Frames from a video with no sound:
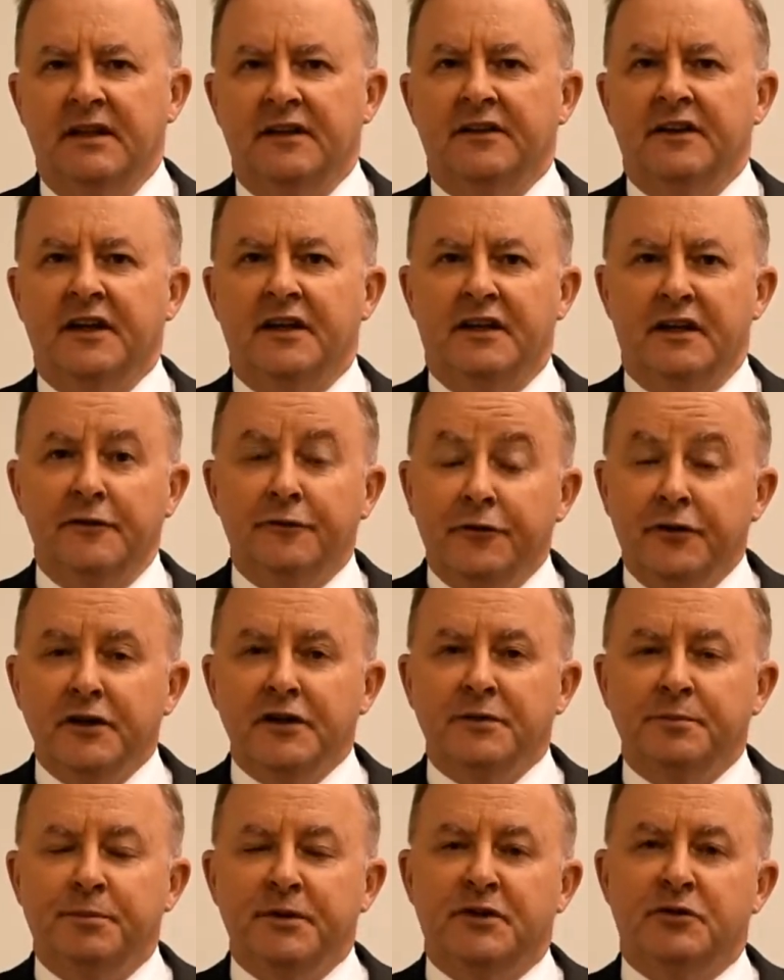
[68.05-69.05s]
the
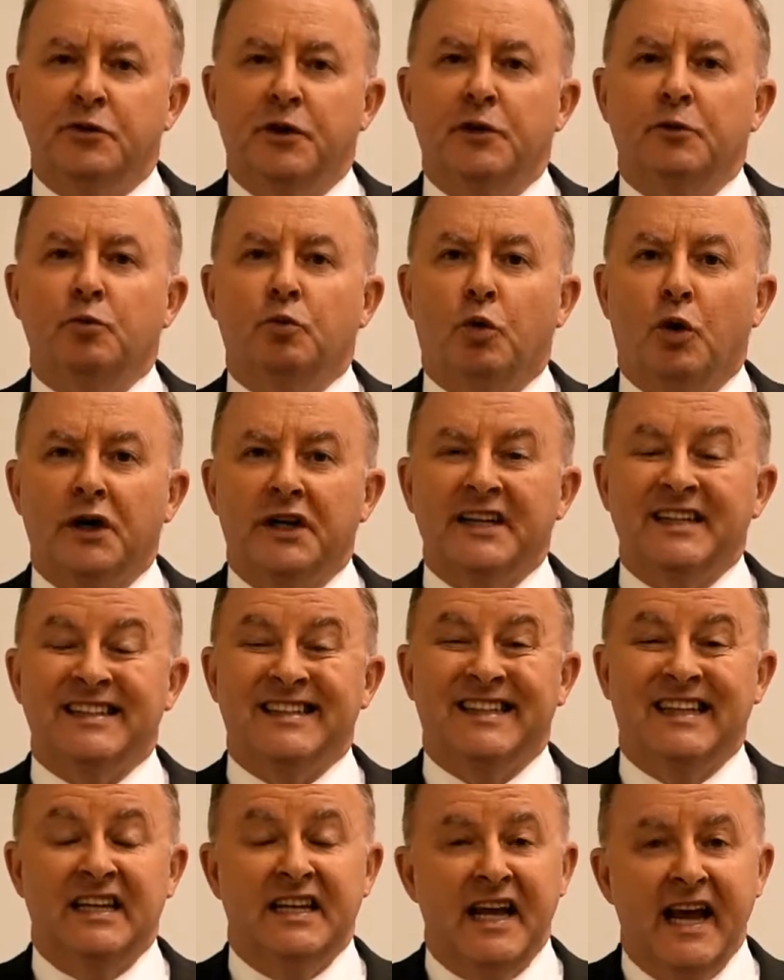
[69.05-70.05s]
difference between what
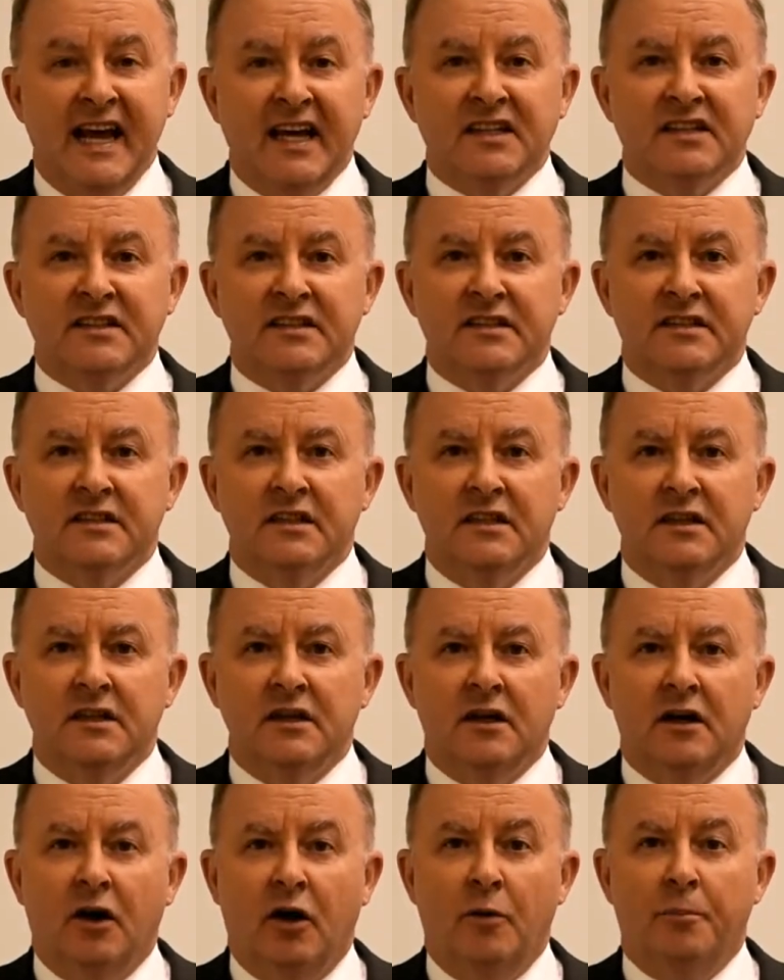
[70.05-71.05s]
it's announced
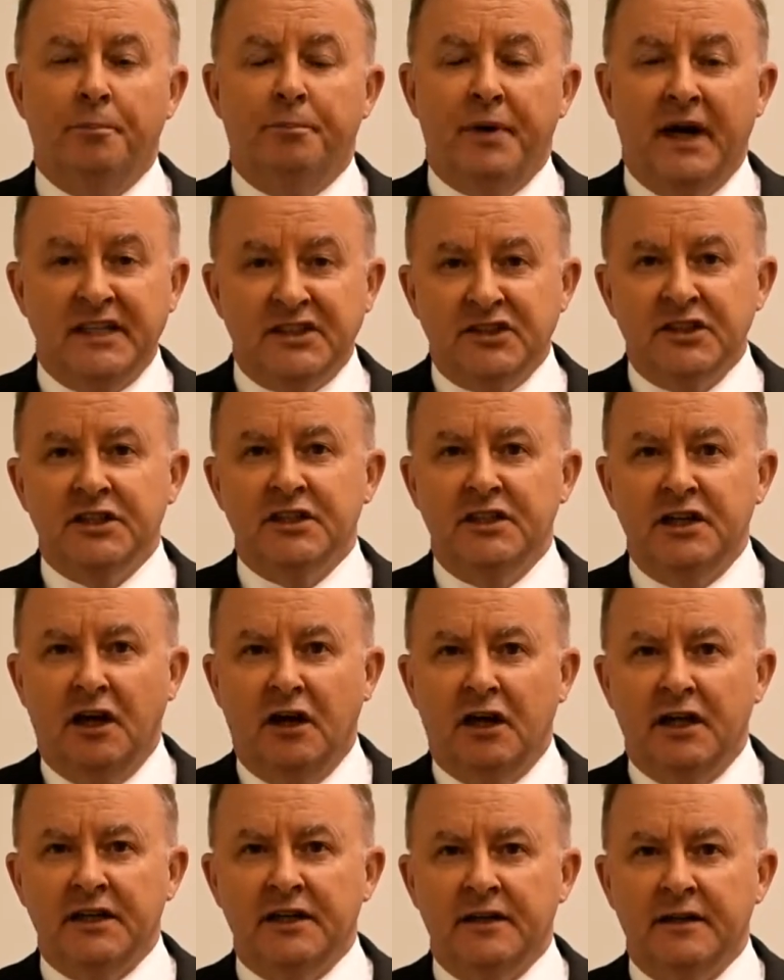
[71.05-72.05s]
on budget
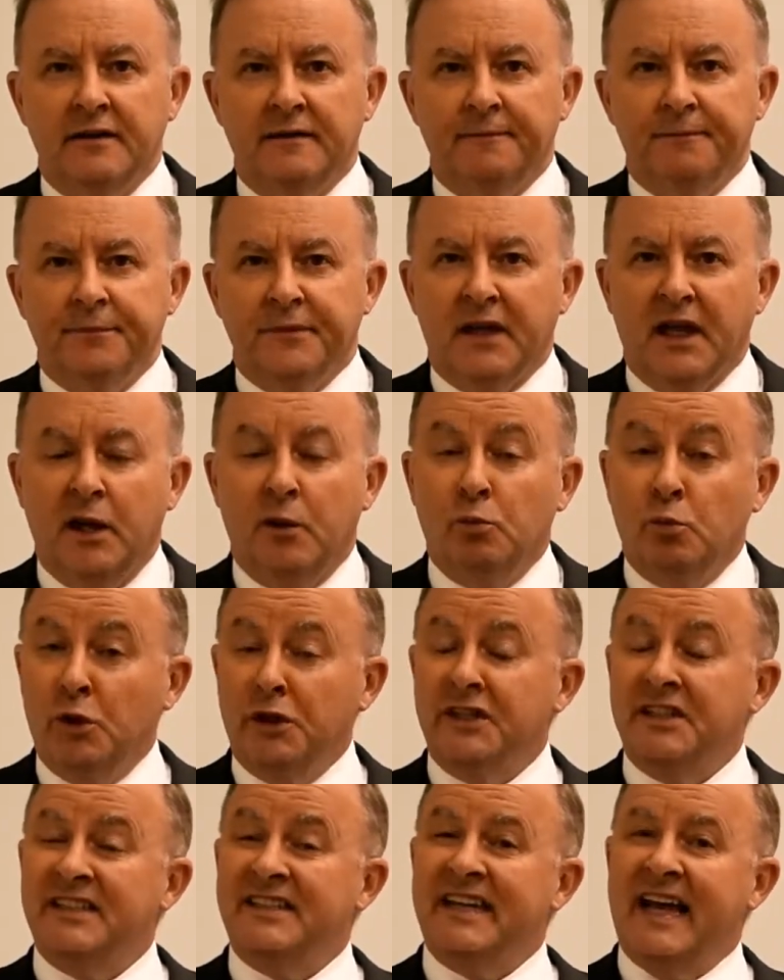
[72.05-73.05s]
night and what
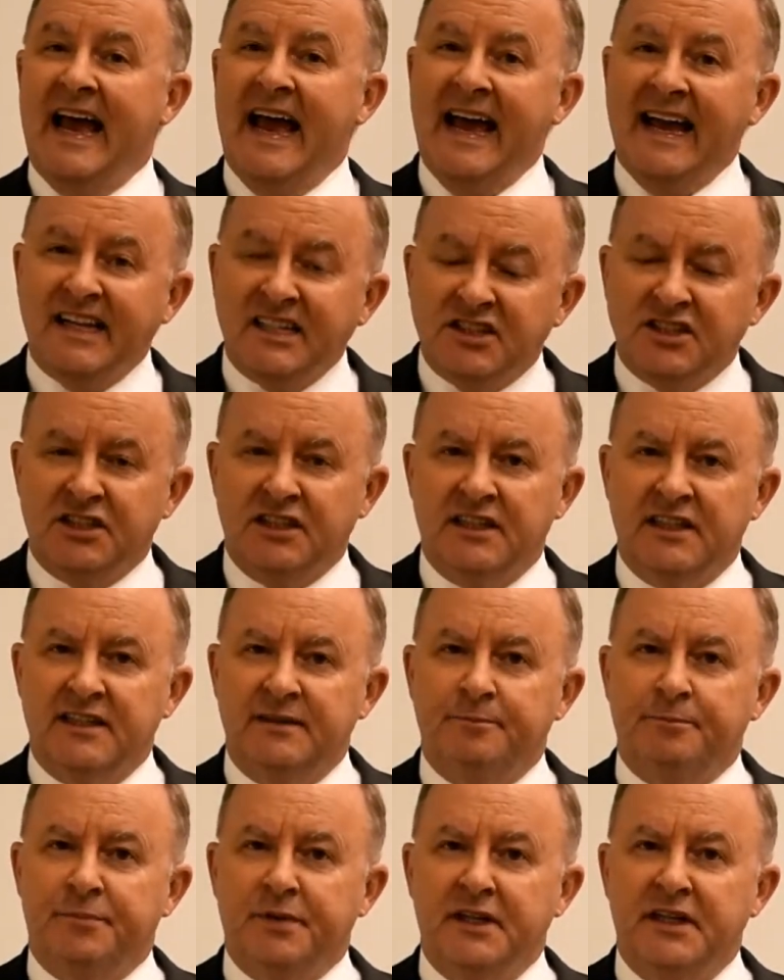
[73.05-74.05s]
it's actually
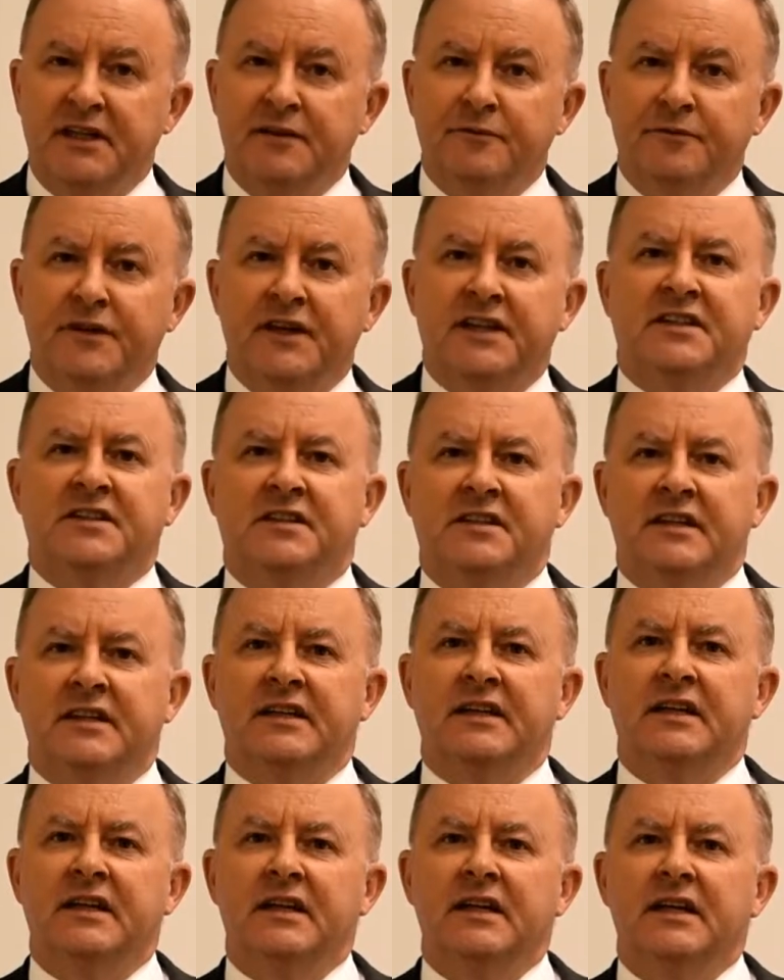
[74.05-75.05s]
been invested
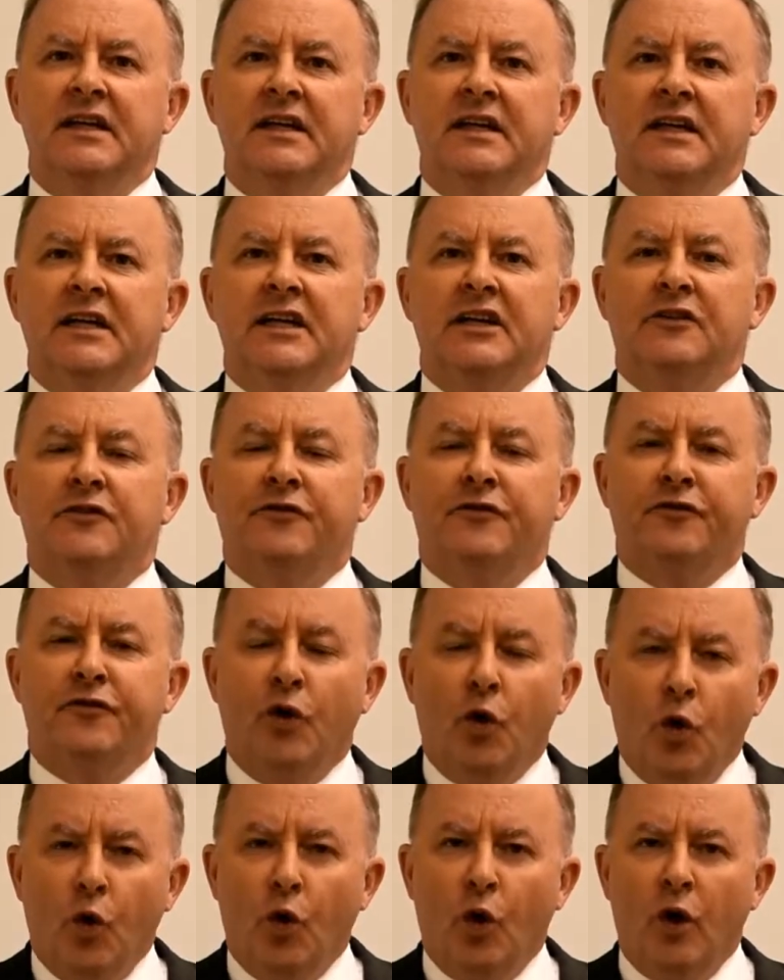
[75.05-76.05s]
is
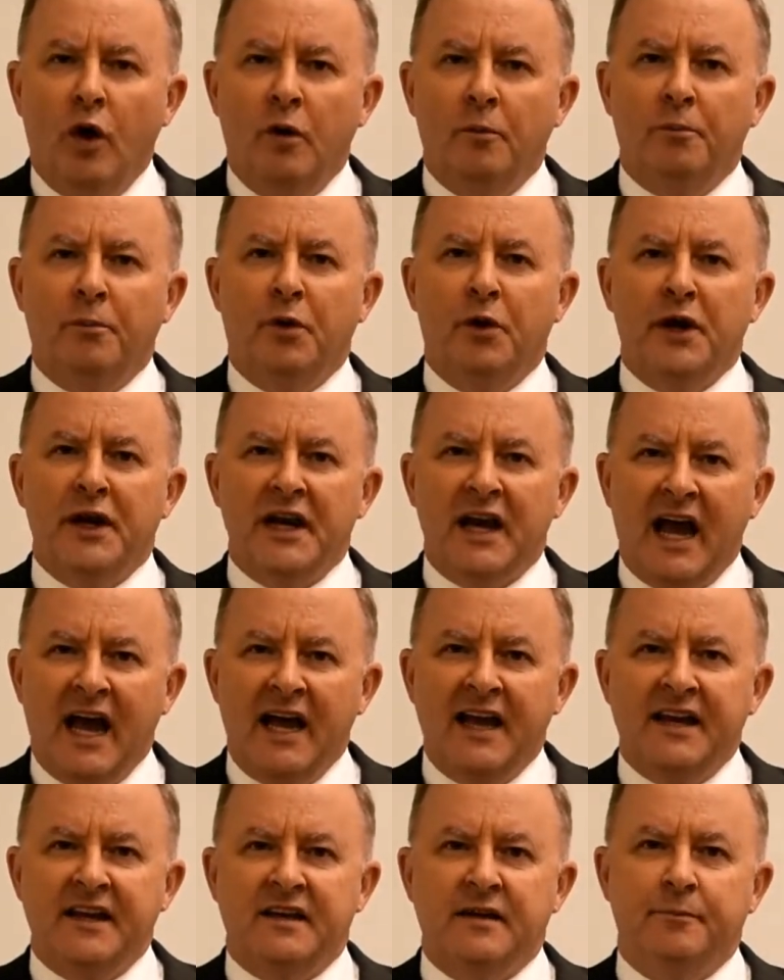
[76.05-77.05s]

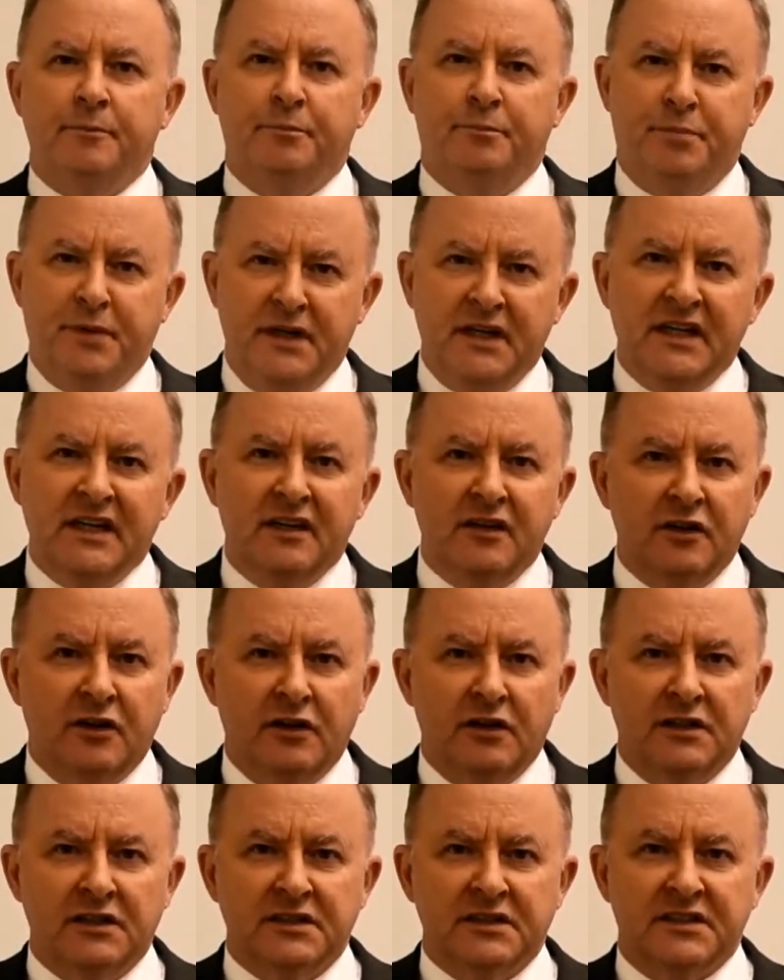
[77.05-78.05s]
$4.8
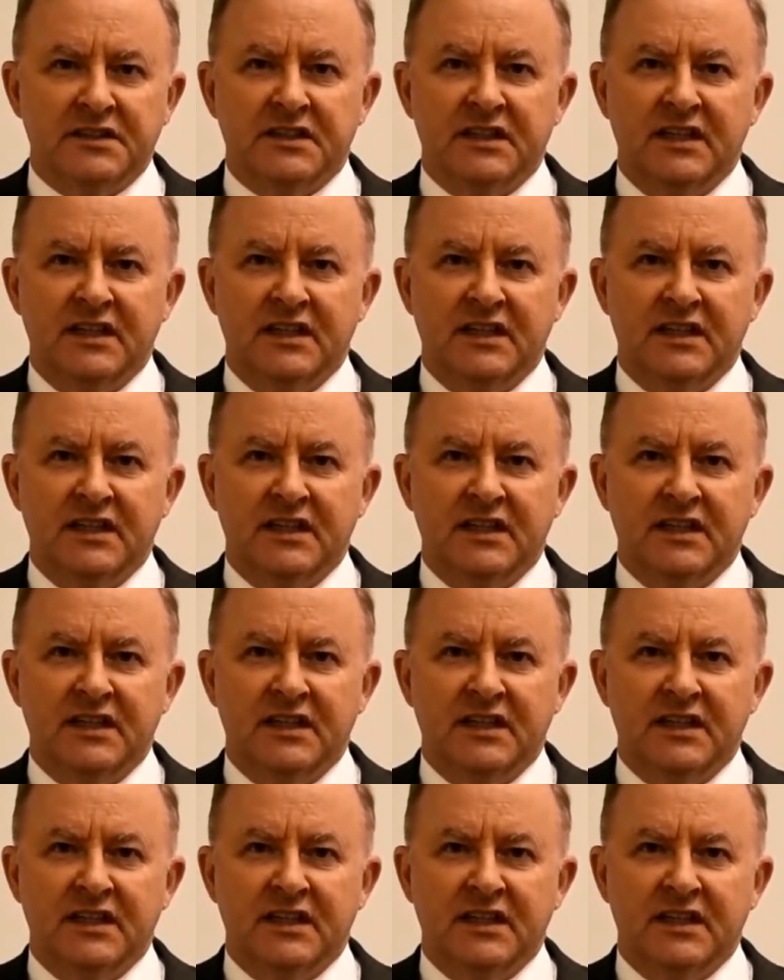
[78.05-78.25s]
billion.